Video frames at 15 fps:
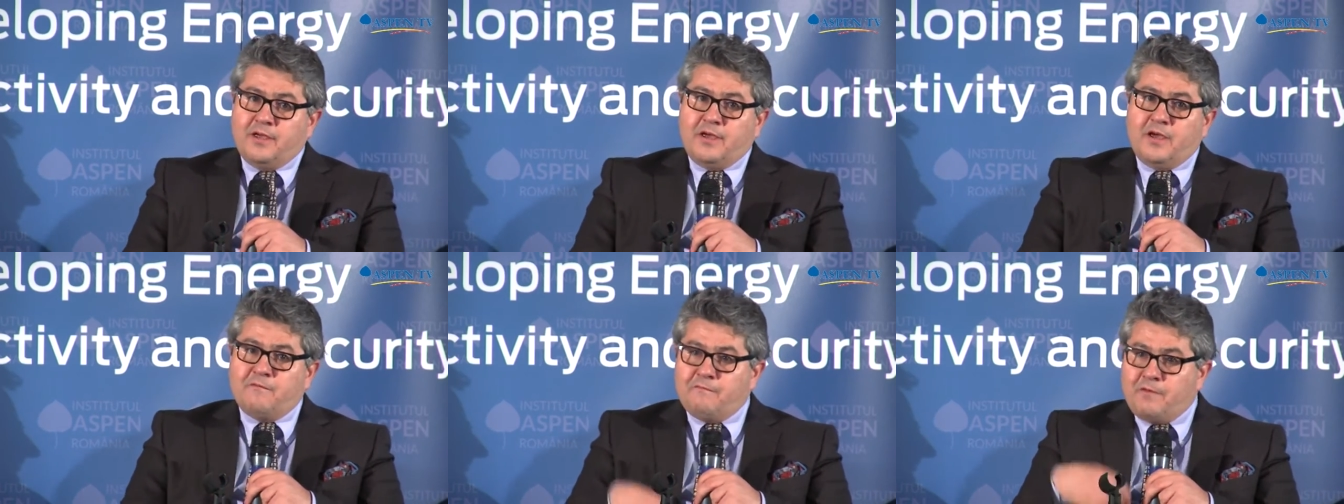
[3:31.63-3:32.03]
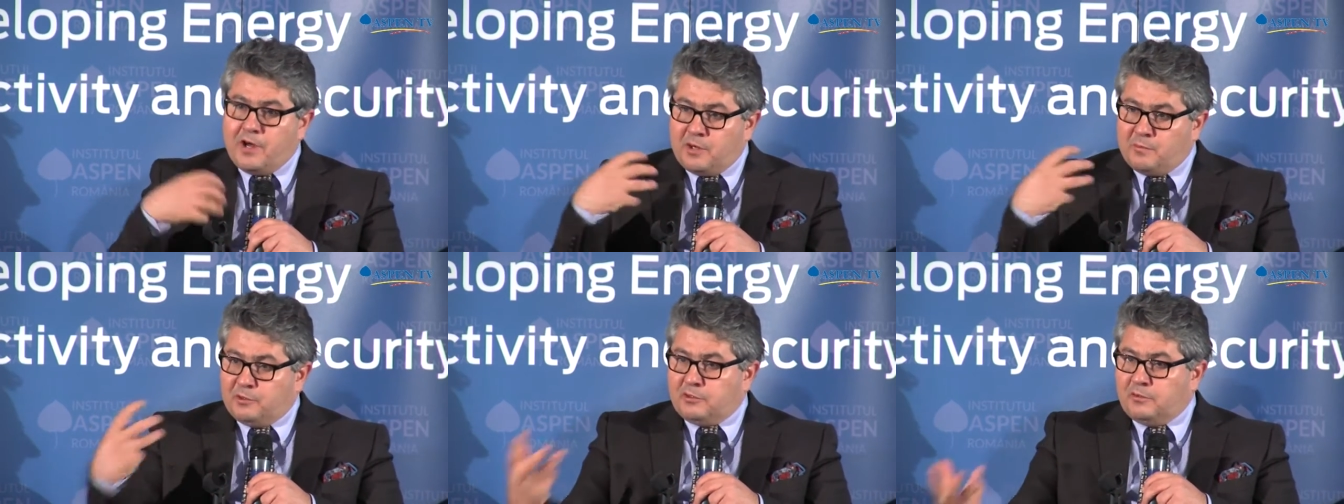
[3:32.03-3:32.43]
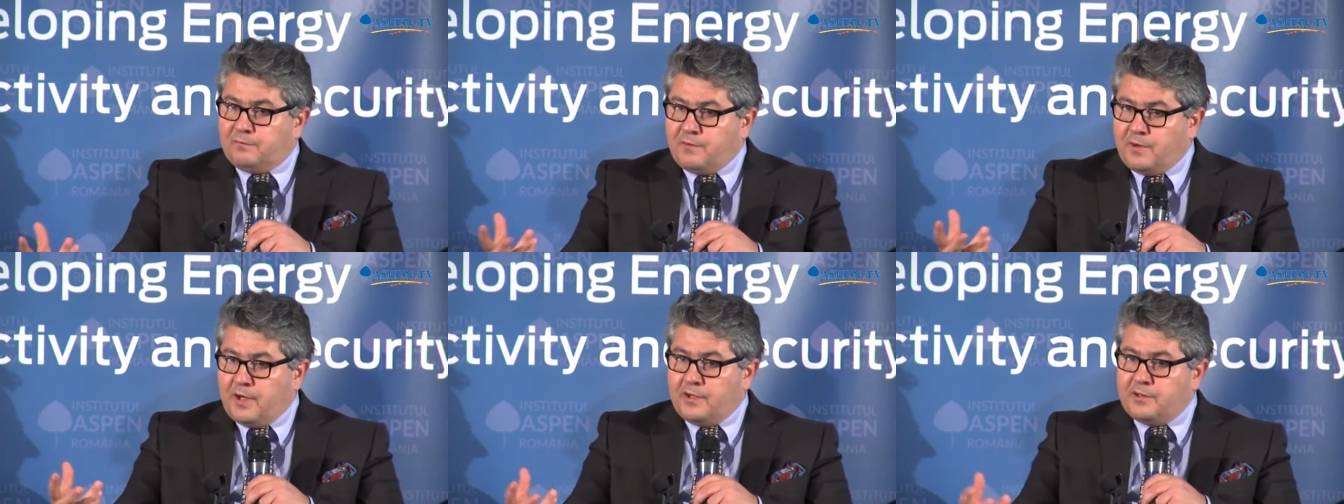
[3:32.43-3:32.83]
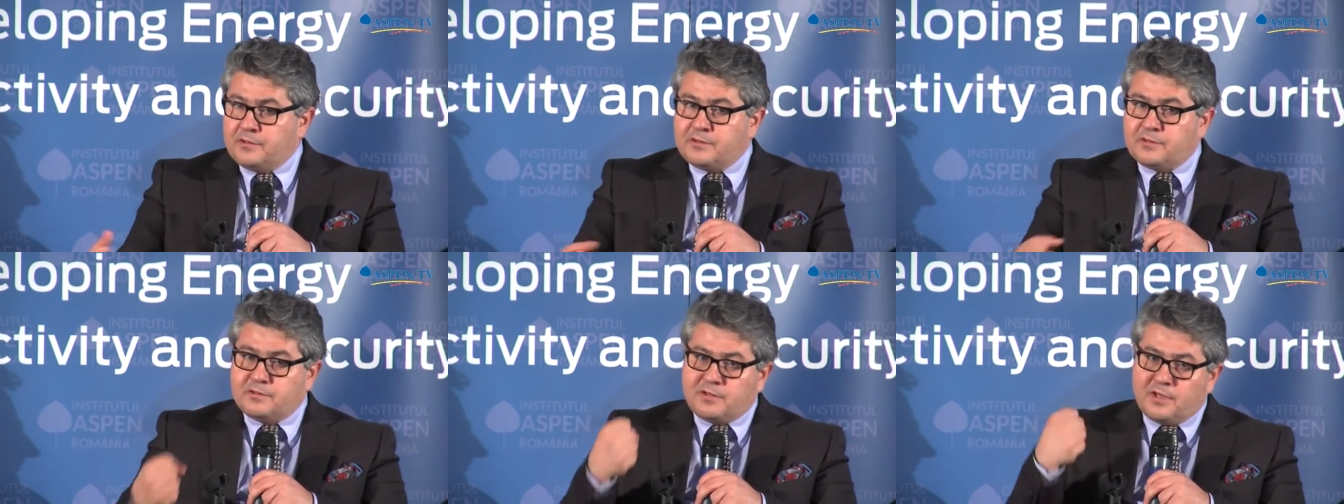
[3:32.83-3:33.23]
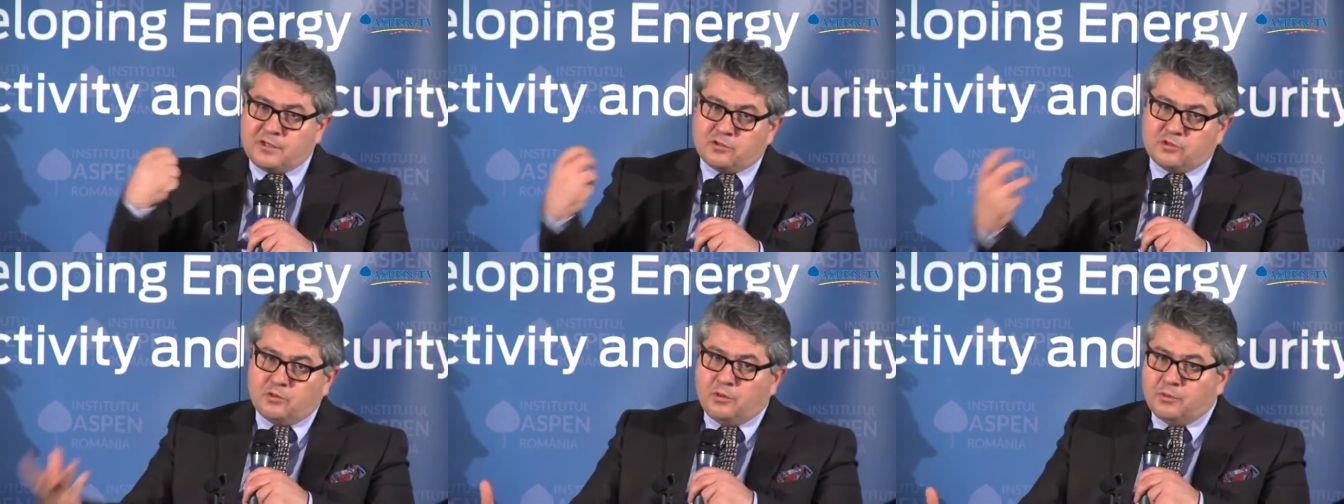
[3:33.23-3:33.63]
environmental fines,
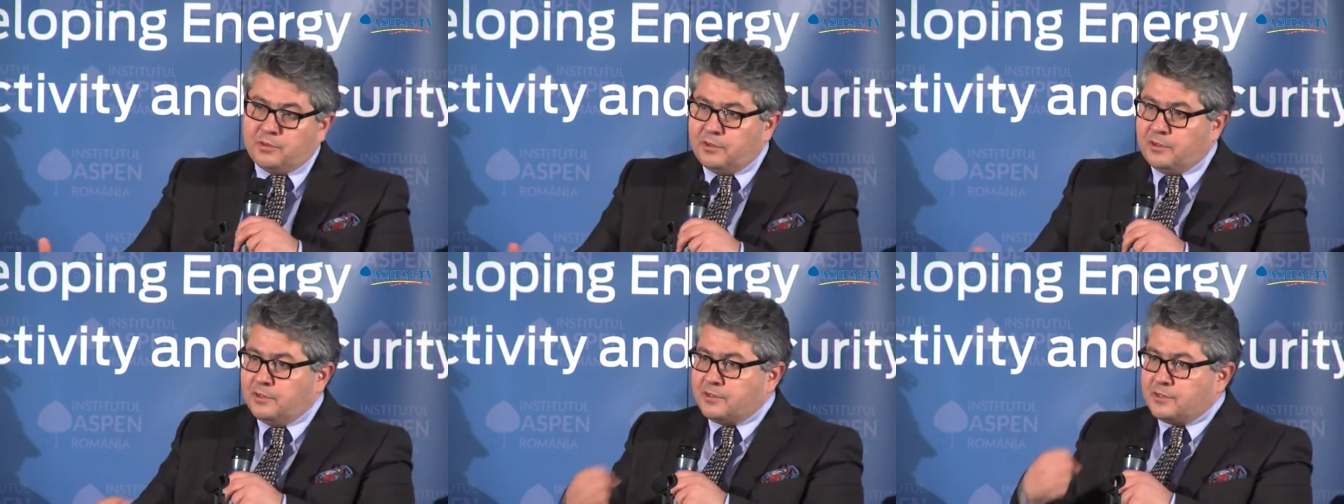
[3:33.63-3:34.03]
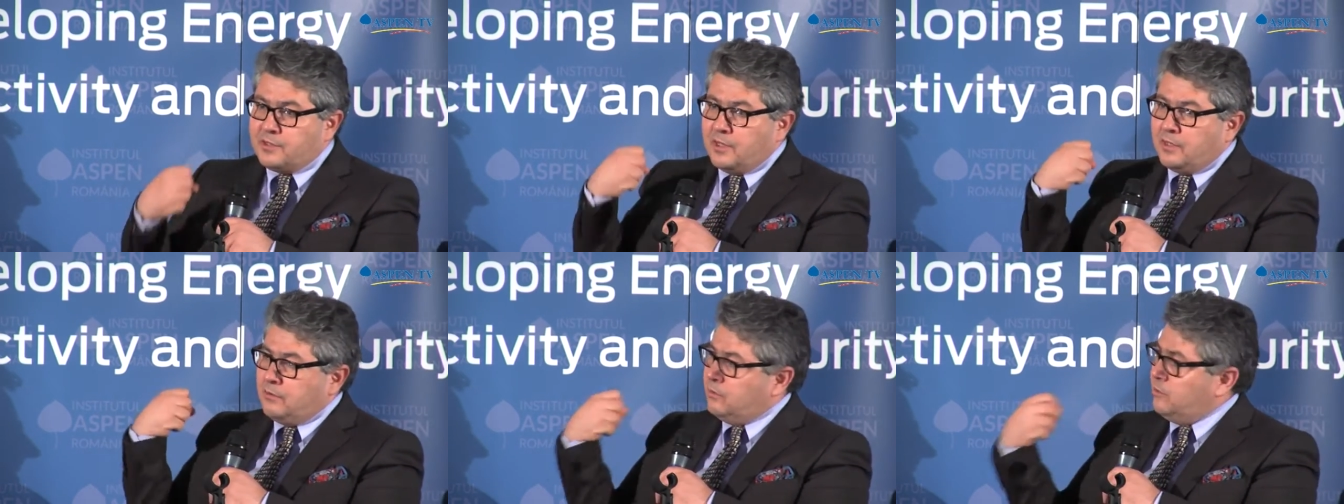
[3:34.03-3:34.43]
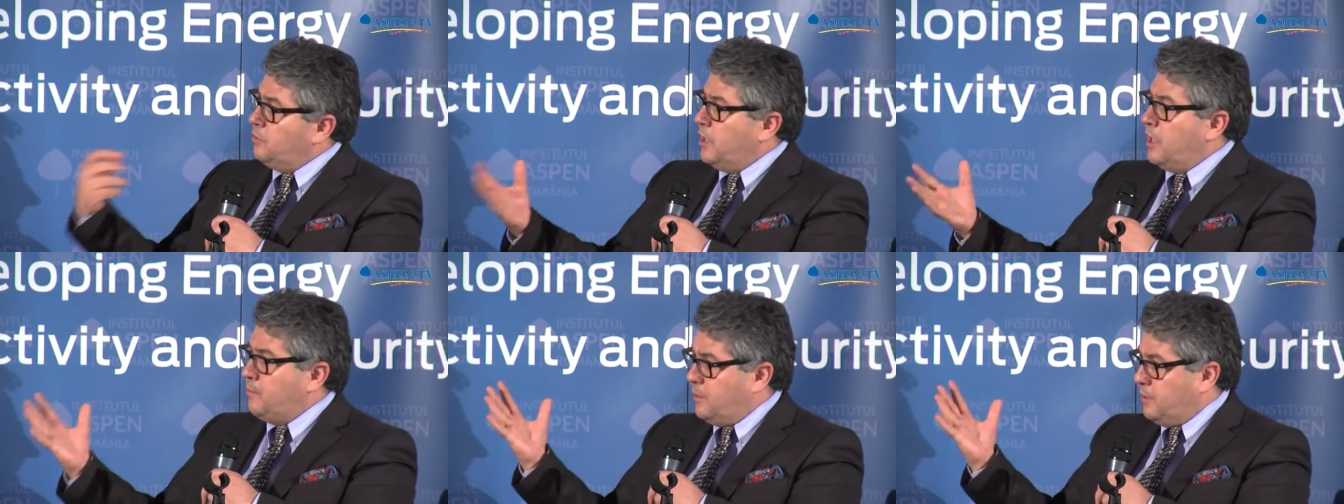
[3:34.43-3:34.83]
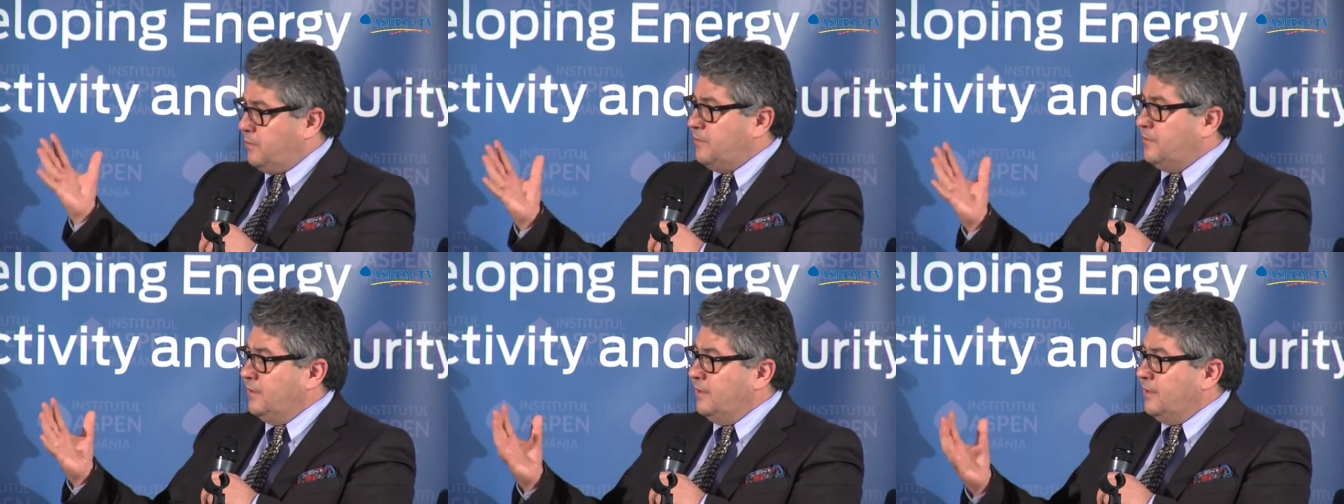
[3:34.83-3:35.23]
tax audits, and you name it.